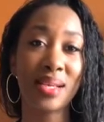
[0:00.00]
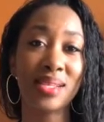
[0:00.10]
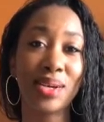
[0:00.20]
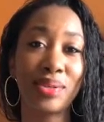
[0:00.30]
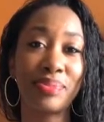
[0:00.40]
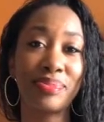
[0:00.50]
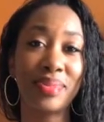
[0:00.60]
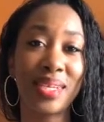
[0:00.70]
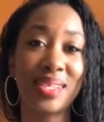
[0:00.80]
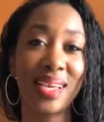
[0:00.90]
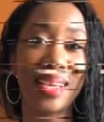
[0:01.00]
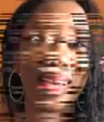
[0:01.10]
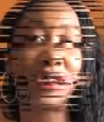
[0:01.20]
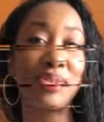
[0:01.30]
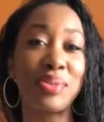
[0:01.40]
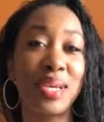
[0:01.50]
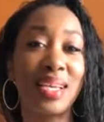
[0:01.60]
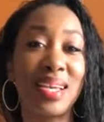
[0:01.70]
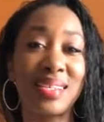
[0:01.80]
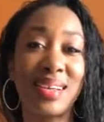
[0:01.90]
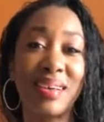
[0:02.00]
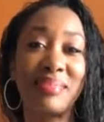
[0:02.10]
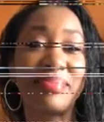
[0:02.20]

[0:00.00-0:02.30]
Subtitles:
so I'll talk to you again next time.